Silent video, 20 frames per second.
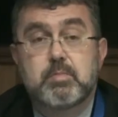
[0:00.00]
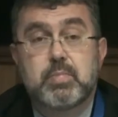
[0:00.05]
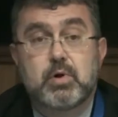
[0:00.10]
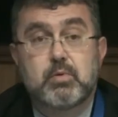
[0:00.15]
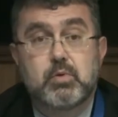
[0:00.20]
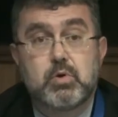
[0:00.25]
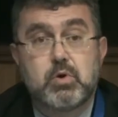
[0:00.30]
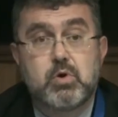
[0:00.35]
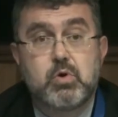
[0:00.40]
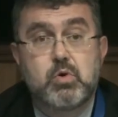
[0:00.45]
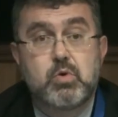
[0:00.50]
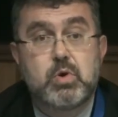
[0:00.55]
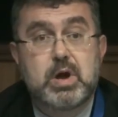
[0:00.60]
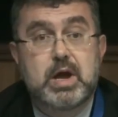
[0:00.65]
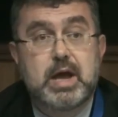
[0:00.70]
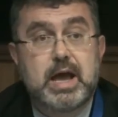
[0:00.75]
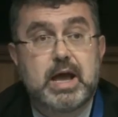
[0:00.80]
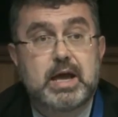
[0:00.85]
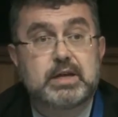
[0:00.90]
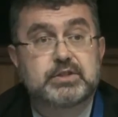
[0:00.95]
Peru
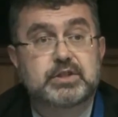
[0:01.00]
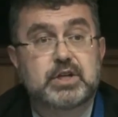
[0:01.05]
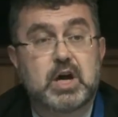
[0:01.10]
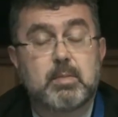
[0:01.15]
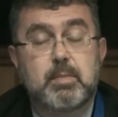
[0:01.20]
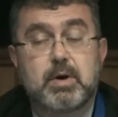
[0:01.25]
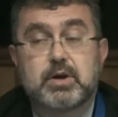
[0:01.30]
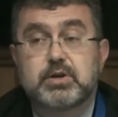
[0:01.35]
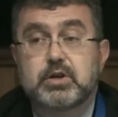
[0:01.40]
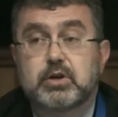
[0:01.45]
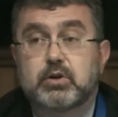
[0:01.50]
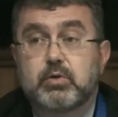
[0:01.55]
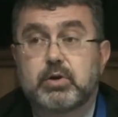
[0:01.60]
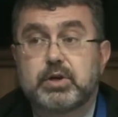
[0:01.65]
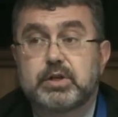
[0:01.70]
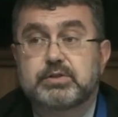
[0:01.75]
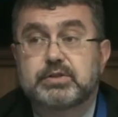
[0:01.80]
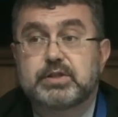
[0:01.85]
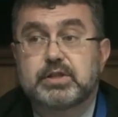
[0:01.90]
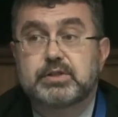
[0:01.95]
has come under
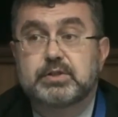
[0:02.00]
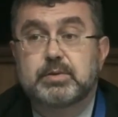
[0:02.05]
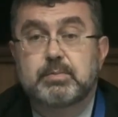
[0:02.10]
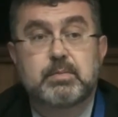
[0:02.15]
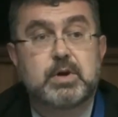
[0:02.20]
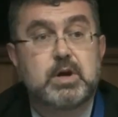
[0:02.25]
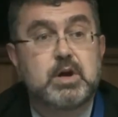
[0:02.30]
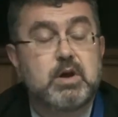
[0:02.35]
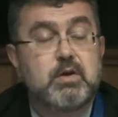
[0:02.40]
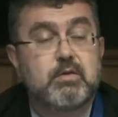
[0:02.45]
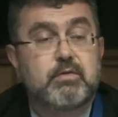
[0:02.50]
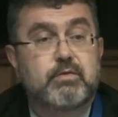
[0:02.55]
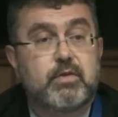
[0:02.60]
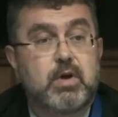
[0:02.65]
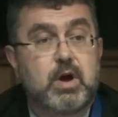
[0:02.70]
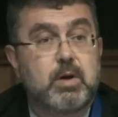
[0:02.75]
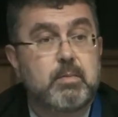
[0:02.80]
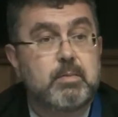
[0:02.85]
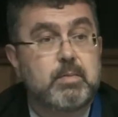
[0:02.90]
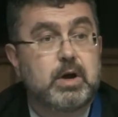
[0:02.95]
criticism
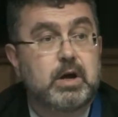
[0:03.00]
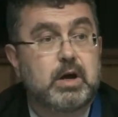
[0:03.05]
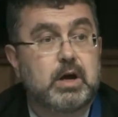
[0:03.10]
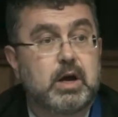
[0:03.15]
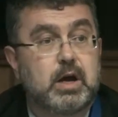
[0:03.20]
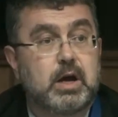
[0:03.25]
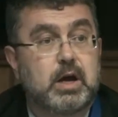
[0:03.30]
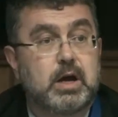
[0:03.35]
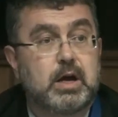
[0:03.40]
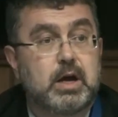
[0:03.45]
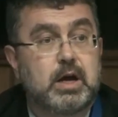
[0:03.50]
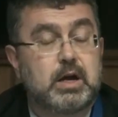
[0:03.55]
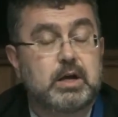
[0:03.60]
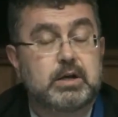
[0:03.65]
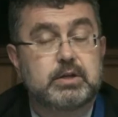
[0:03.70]
from, uh,